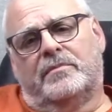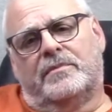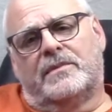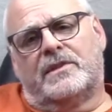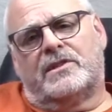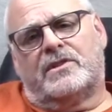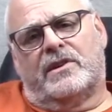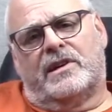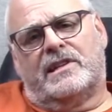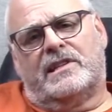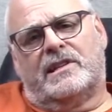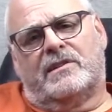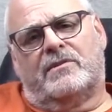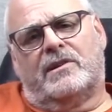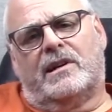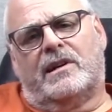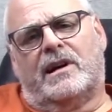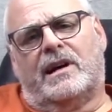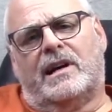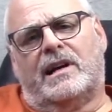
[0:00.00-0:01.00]
So I said,
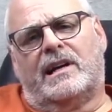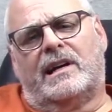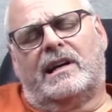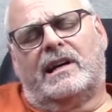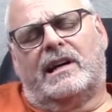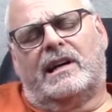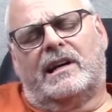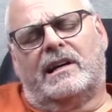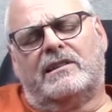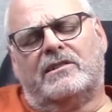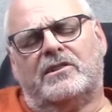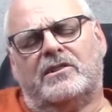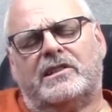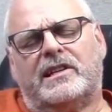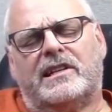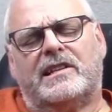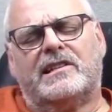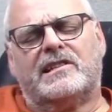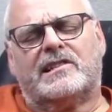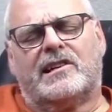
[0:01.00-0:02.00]
well, I looked
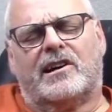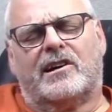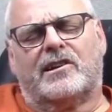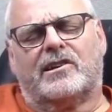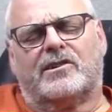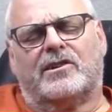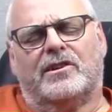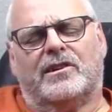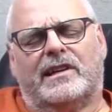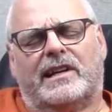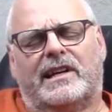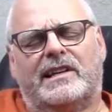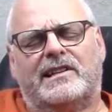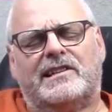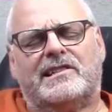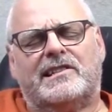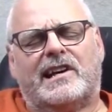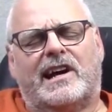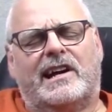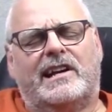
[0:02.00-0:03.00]
at this article, and I
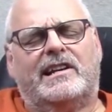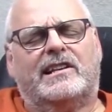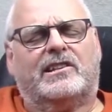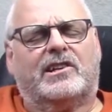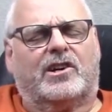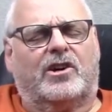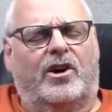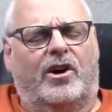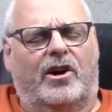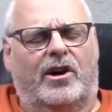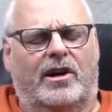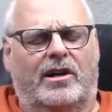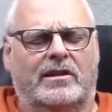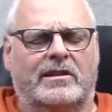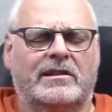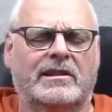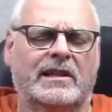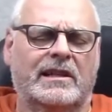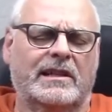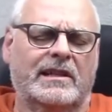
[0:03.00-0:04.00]
decided to
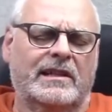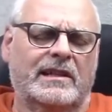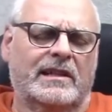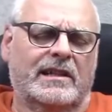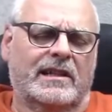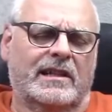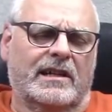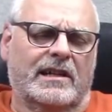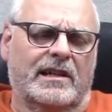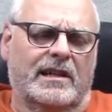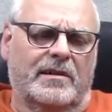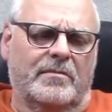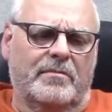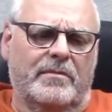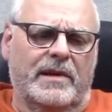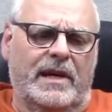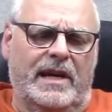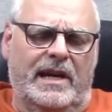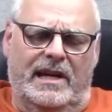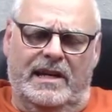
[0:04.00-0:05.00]
call
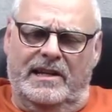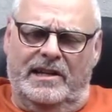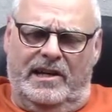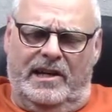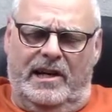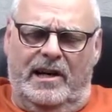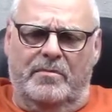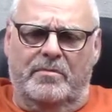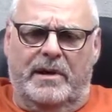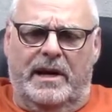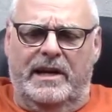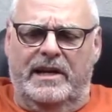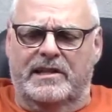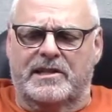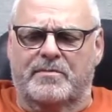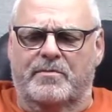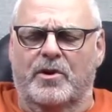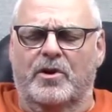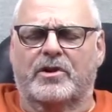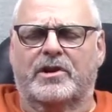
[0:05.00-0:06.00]
Andy up. I had
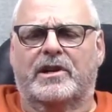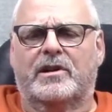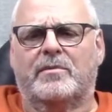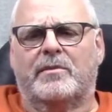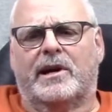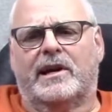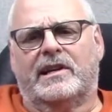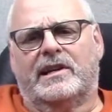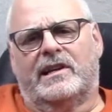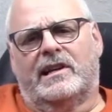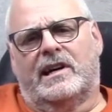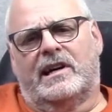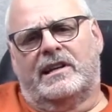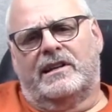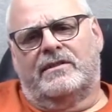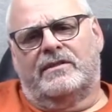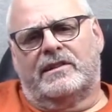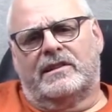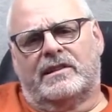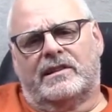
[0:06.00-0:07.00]
spoken to him
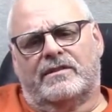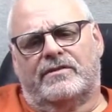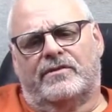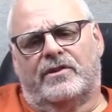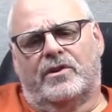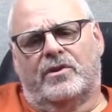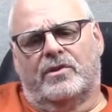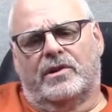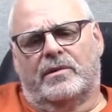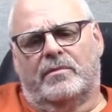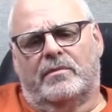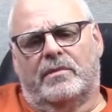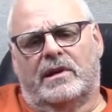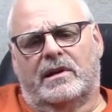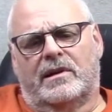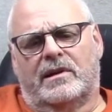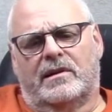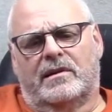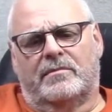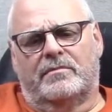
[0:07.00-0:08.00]
on the phone
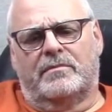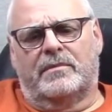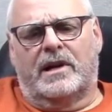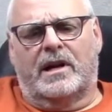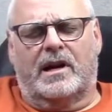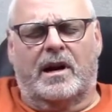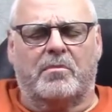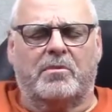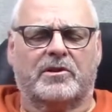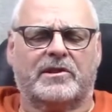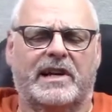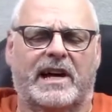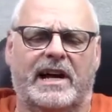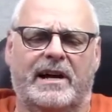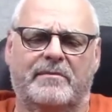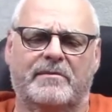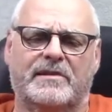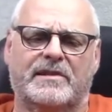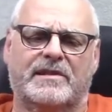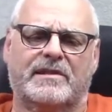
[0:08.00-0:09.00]
a couple
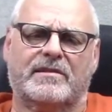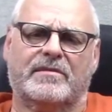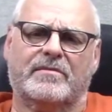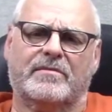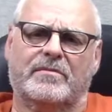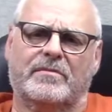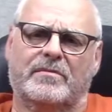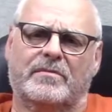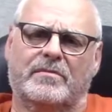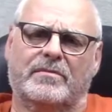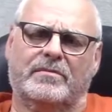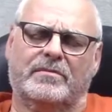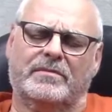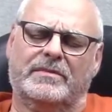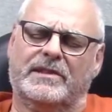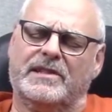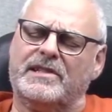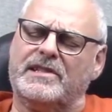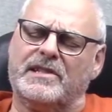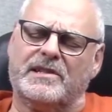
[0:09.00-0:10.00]
times
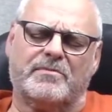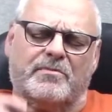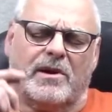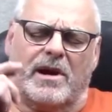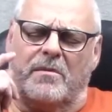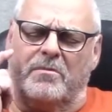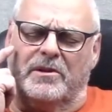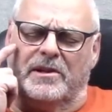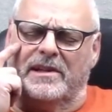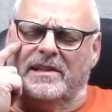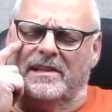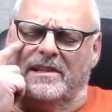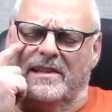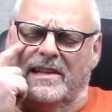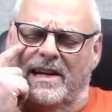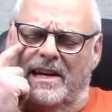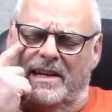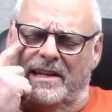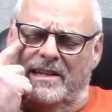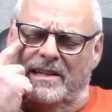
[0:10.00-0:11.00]
this is probably in the
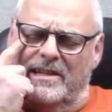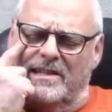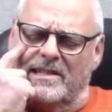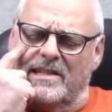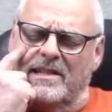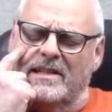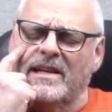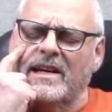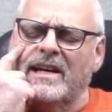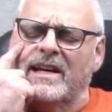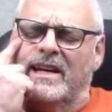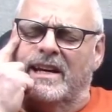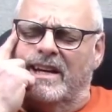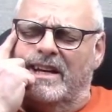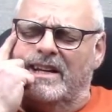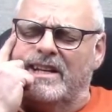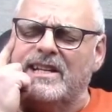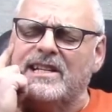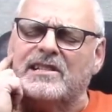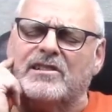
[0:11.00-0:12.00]
90s,
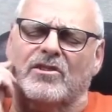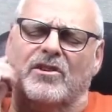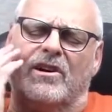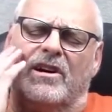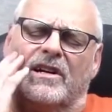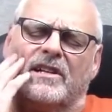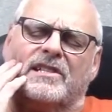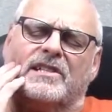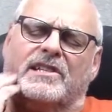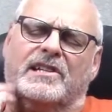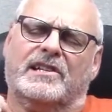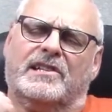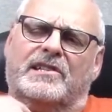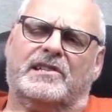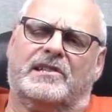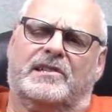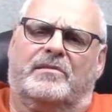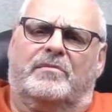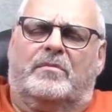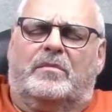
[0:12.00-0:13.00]
and he's long
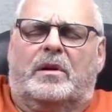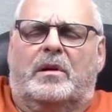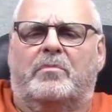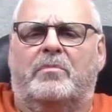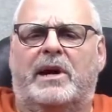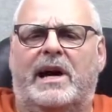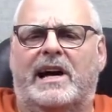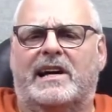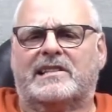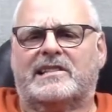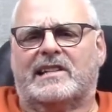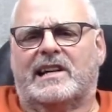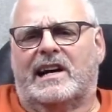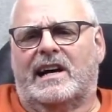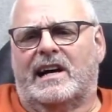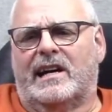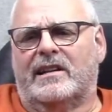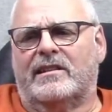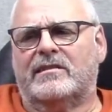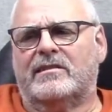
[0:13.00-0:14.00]
since passed
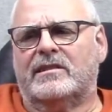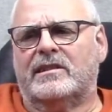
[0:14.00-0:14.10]
on,